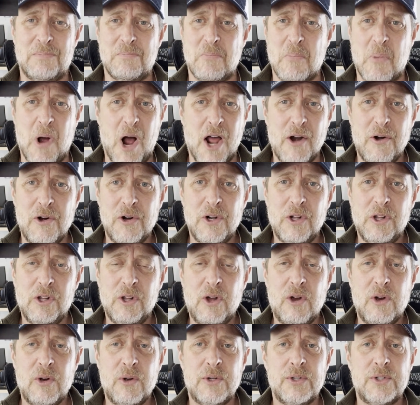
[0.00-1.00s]
modern
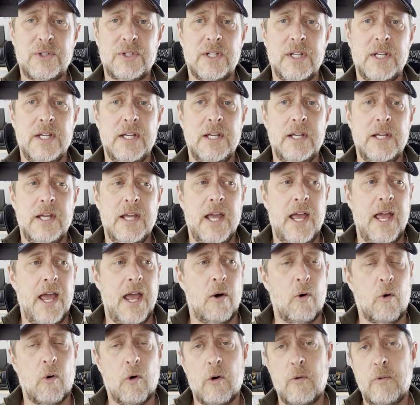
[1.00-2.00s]
clothes?
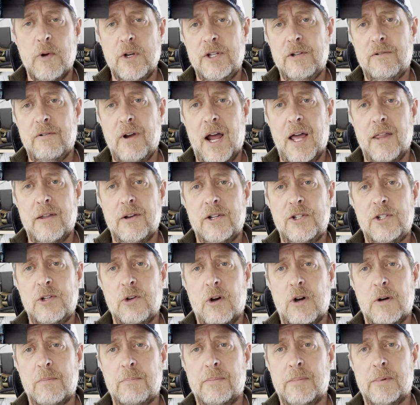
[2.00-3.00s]
Or would you rather
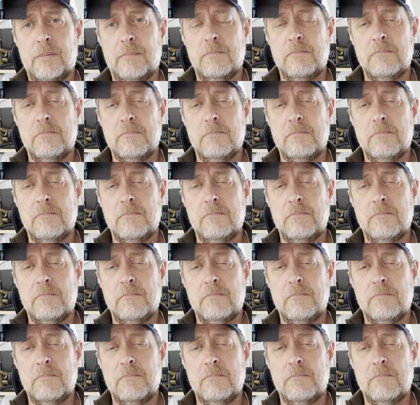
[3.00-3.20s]
show up